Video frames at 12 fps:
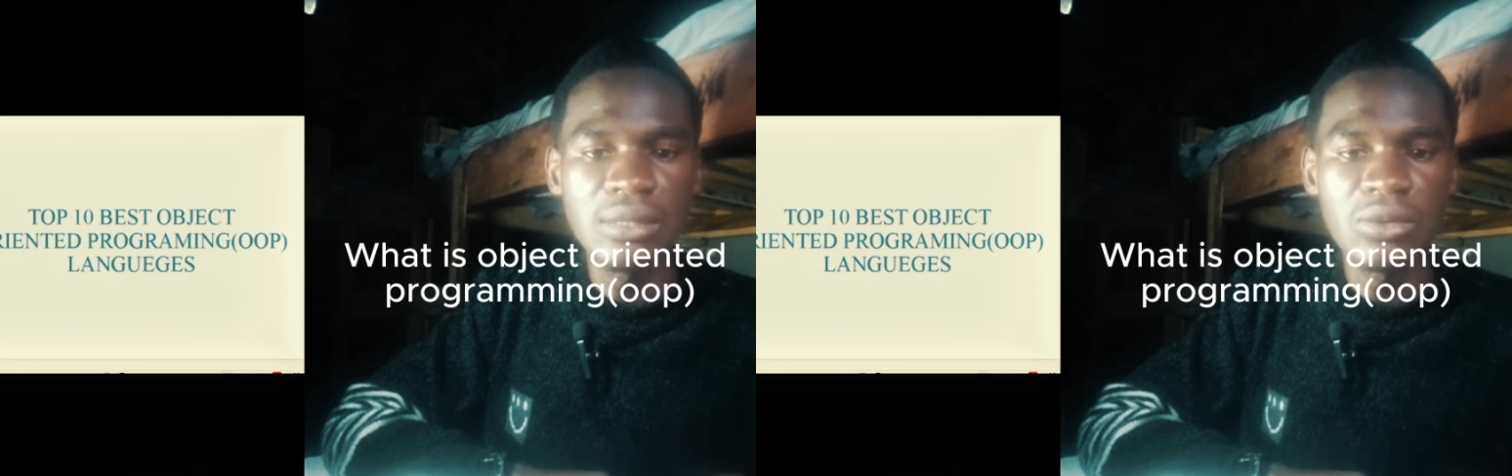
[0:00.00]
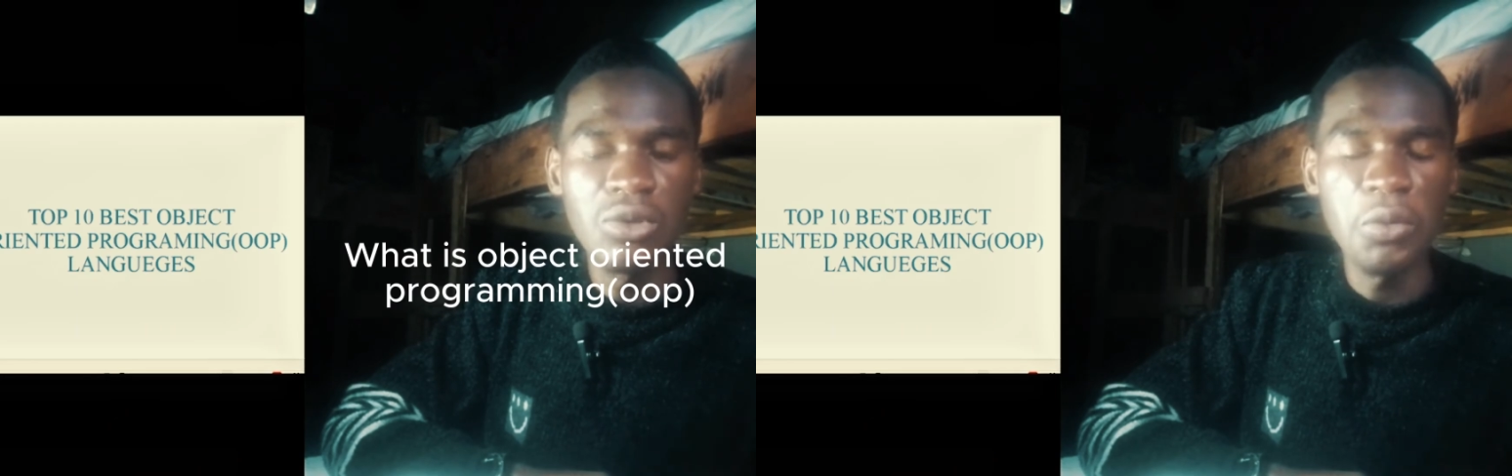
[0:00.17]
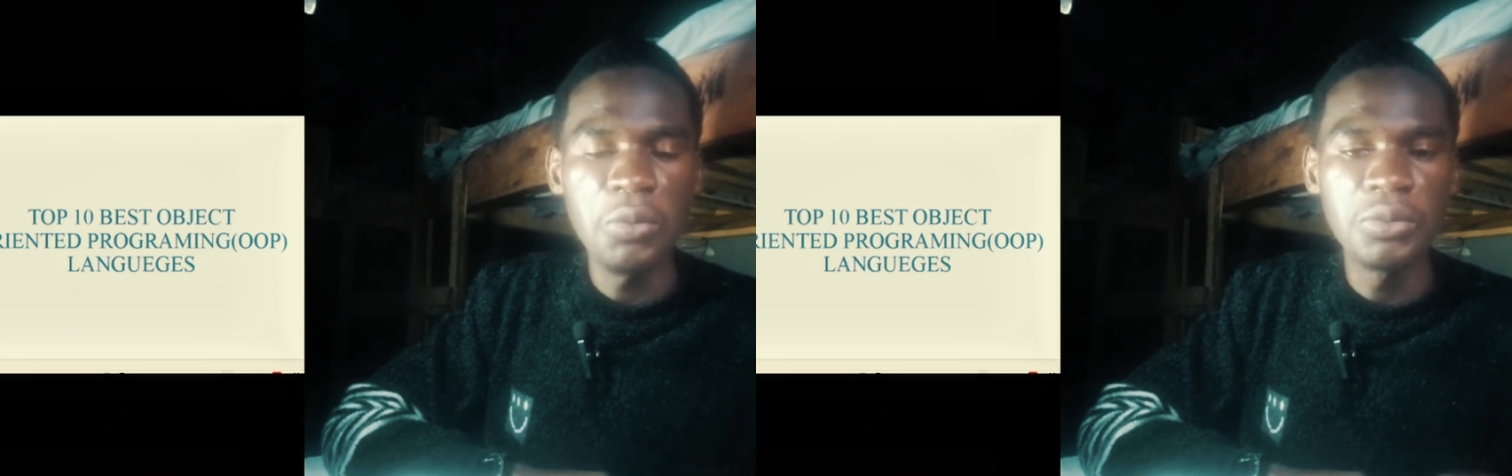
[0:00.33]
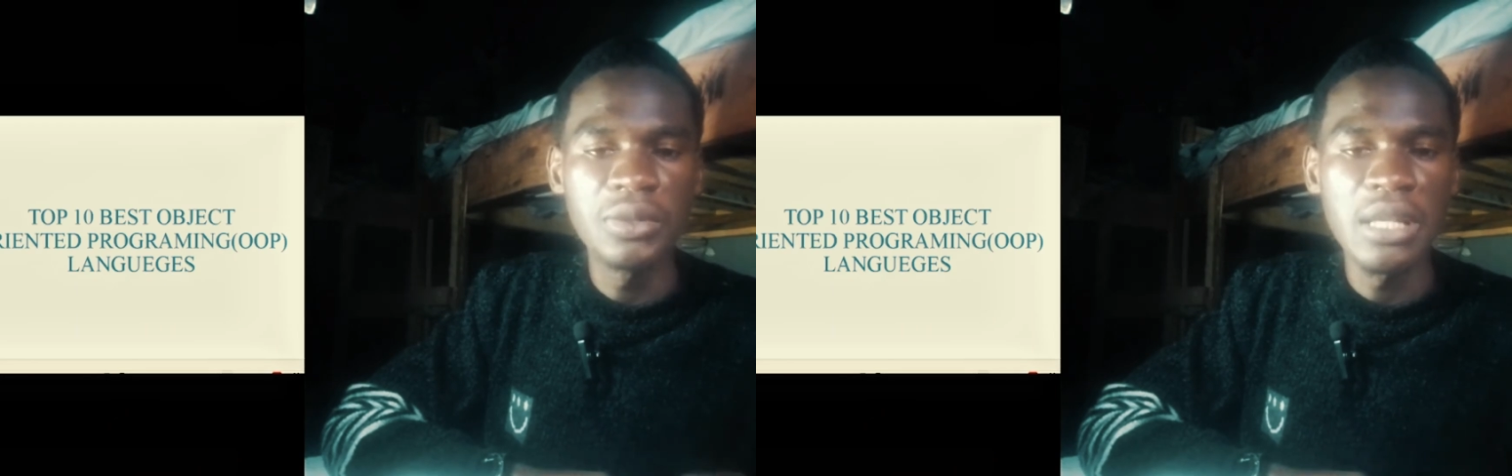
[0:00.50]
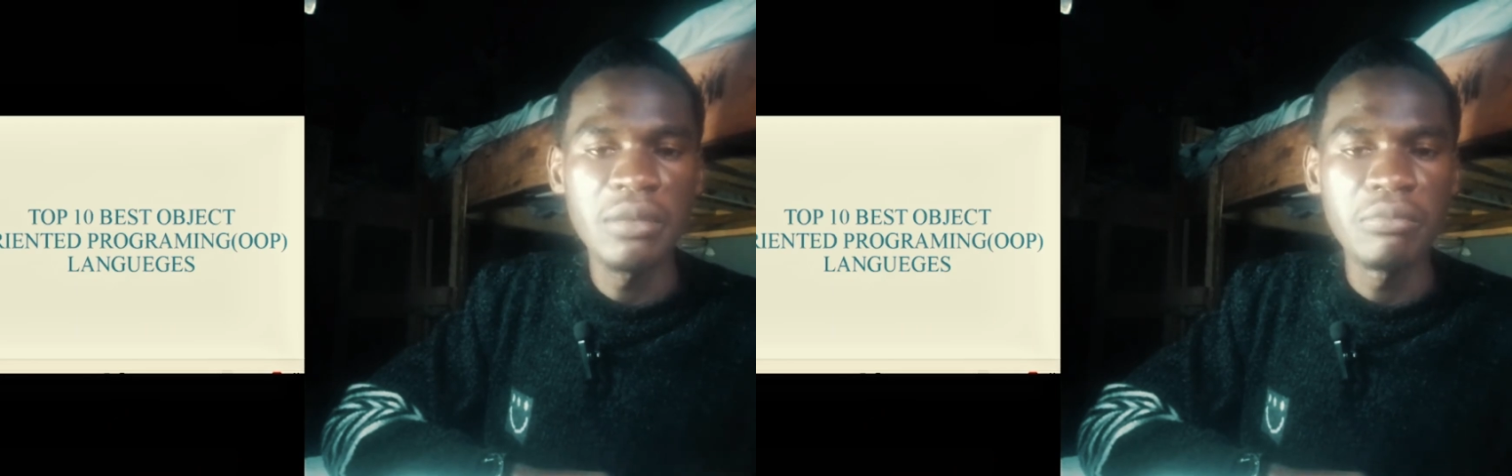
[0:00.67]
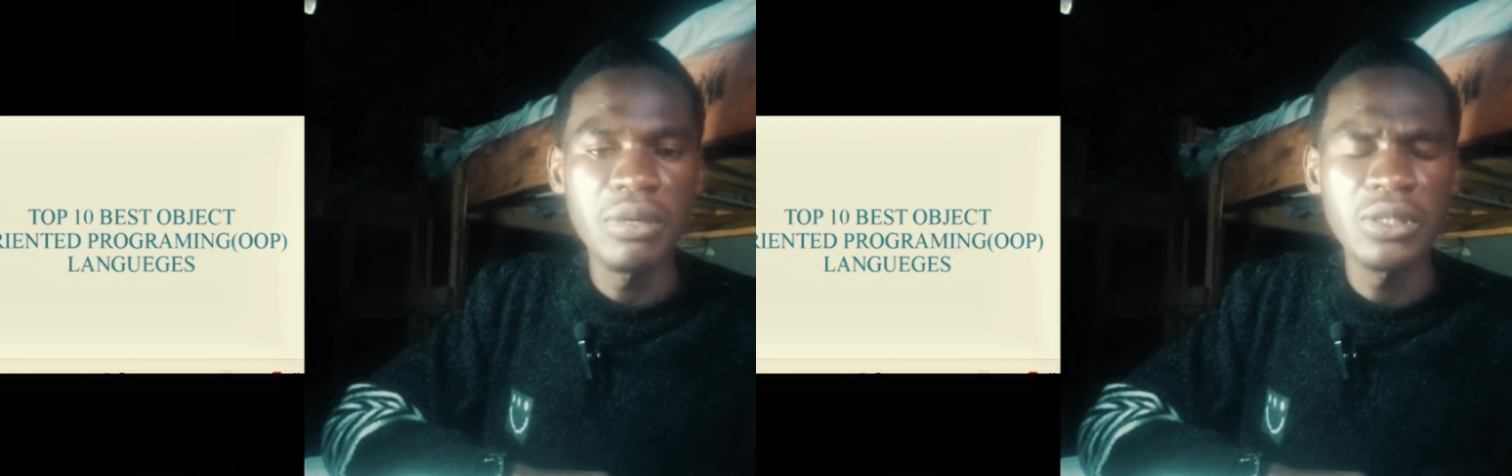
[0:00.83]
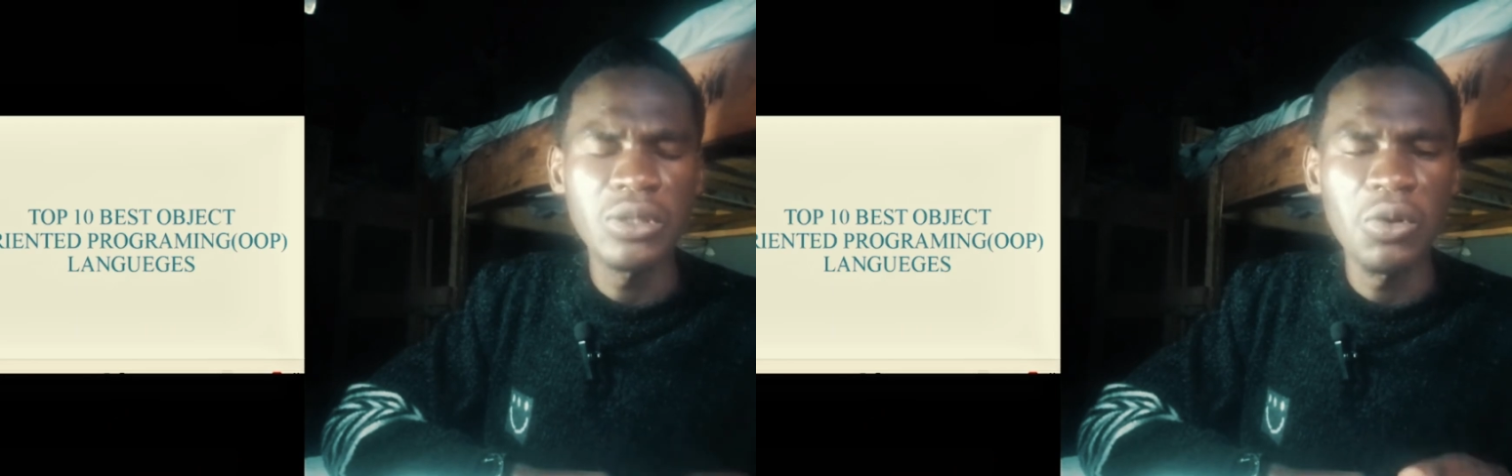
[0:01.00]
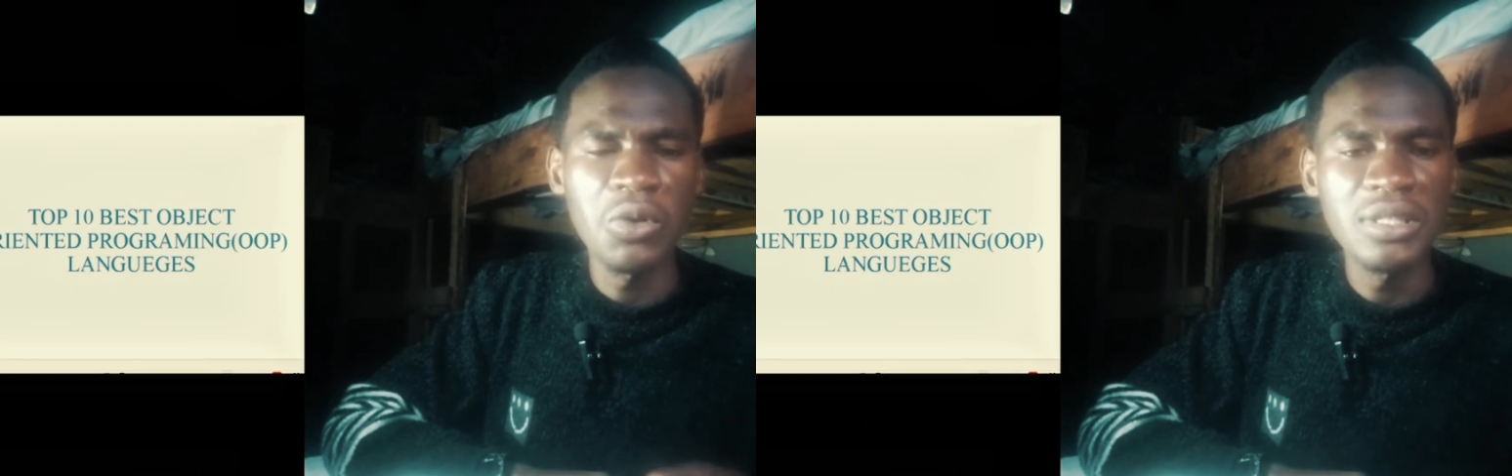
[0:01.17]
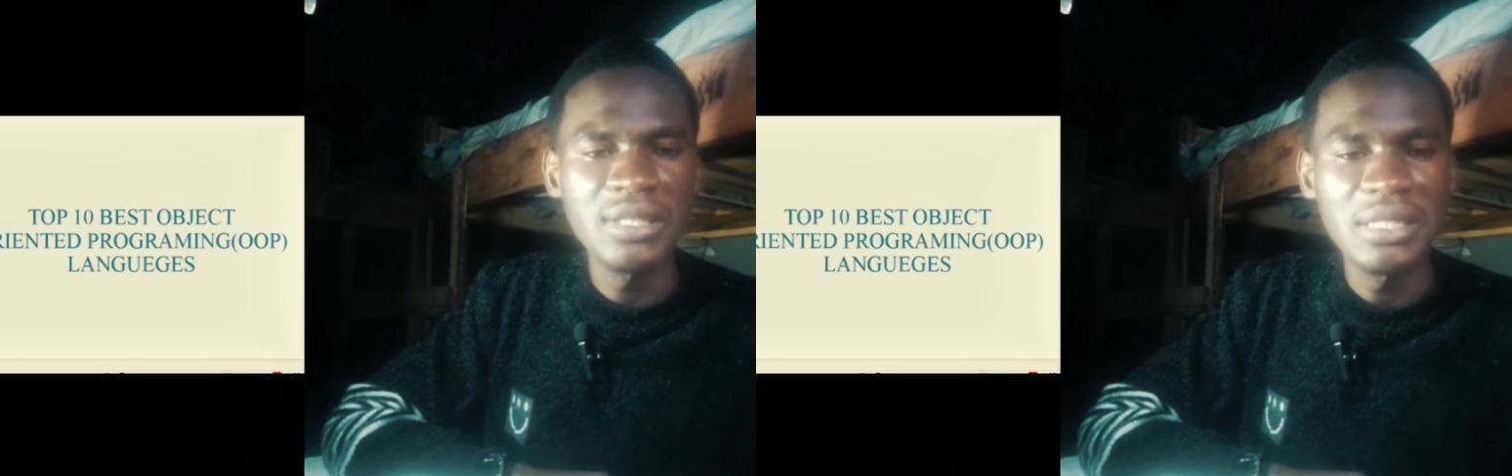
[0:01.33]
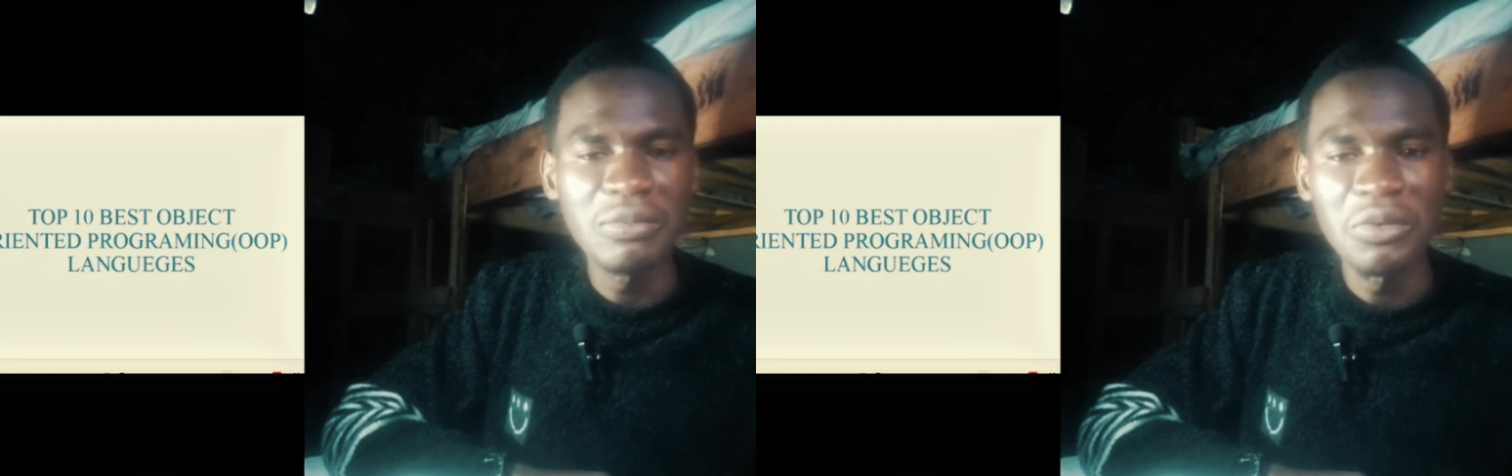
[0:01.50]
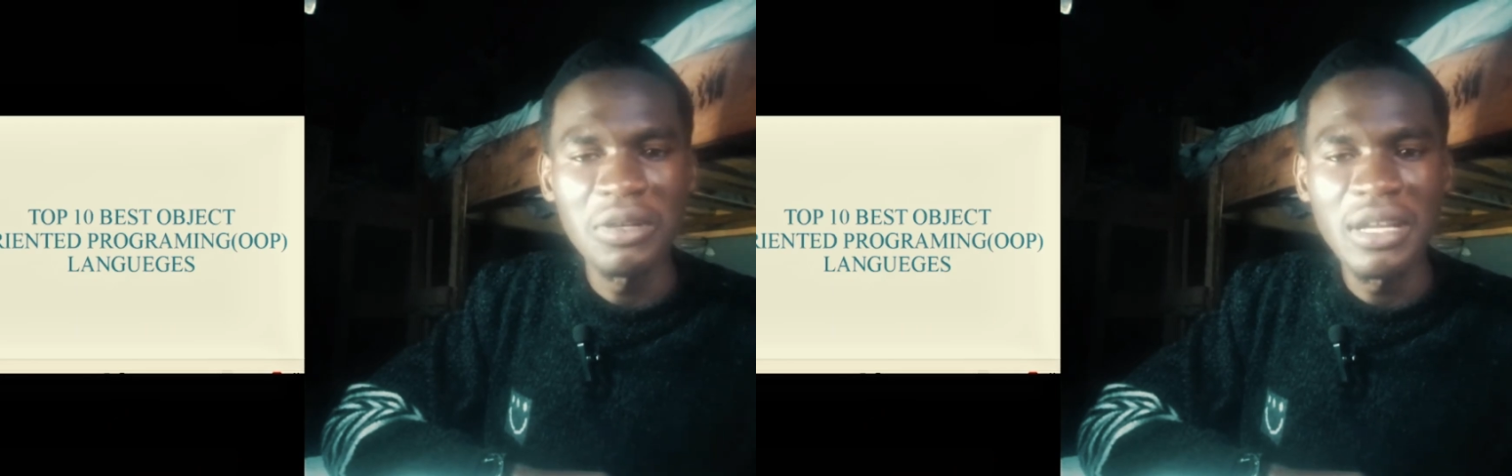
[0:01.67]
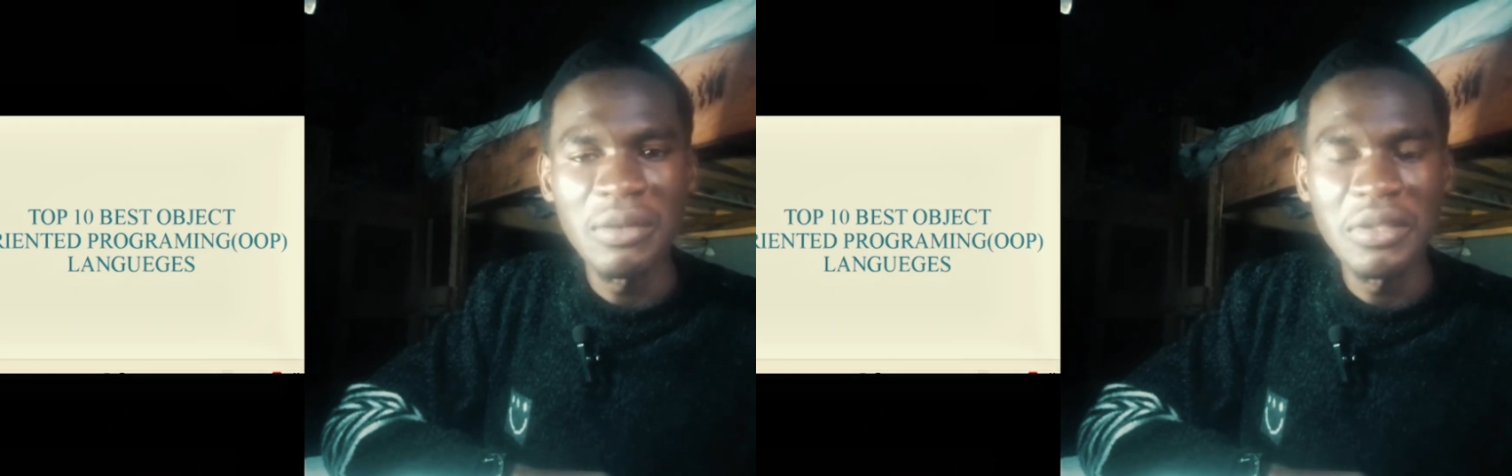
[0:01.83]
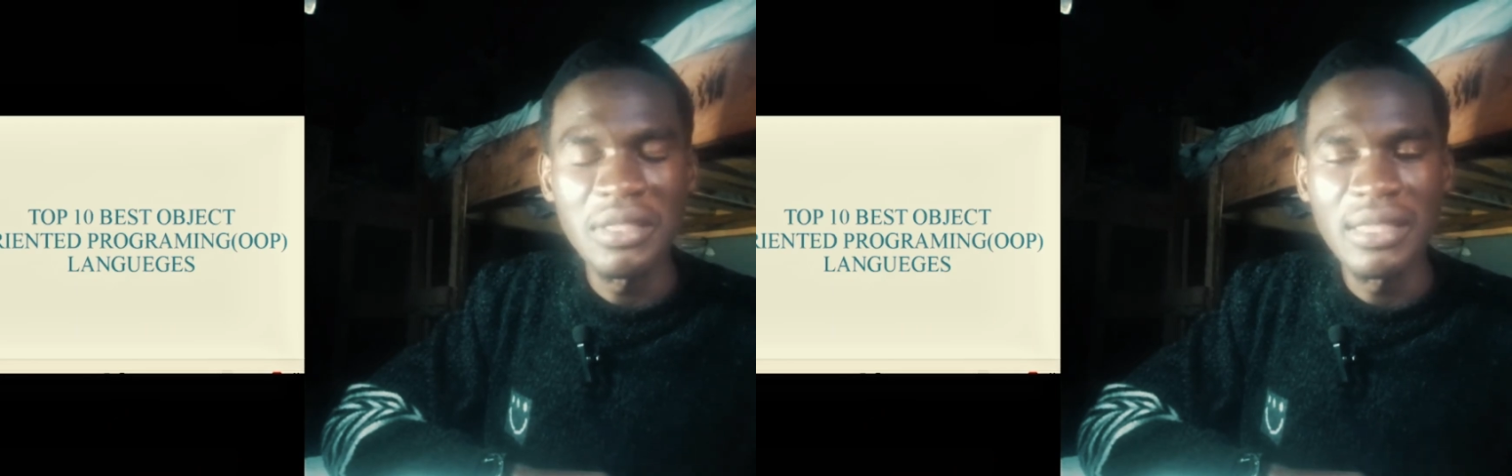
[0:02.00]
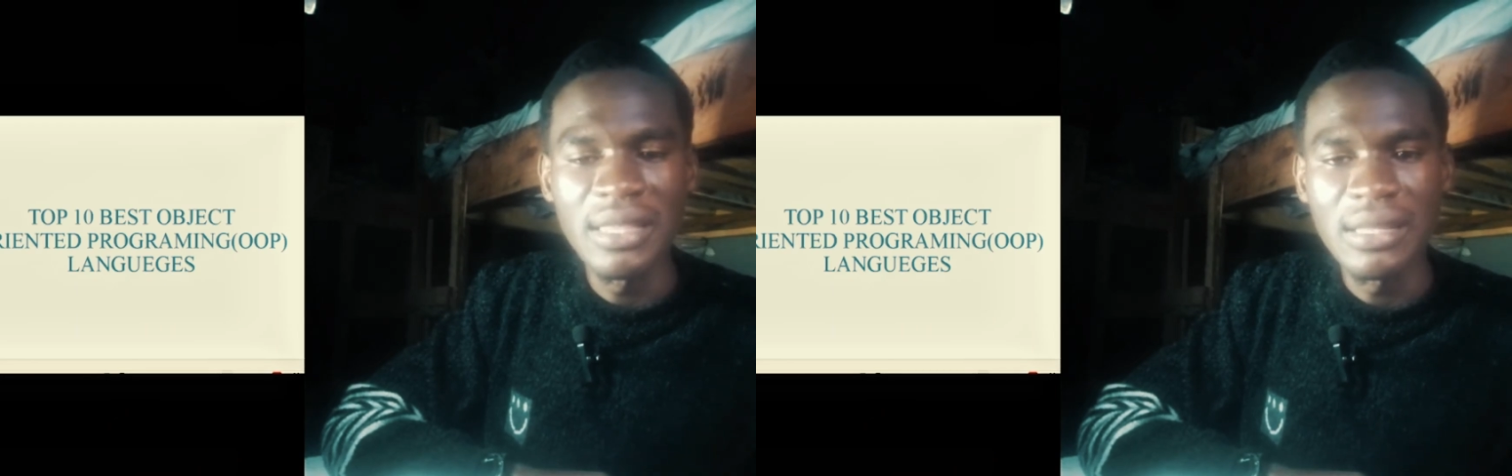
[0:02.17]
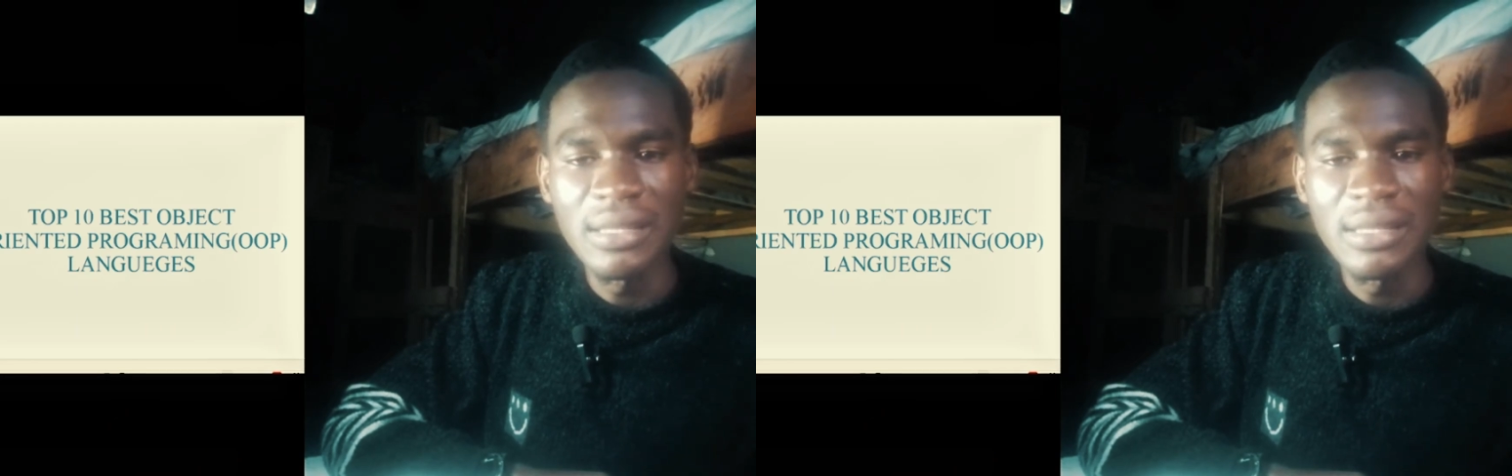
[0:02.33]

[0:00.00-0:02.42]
top 10 best oriented programming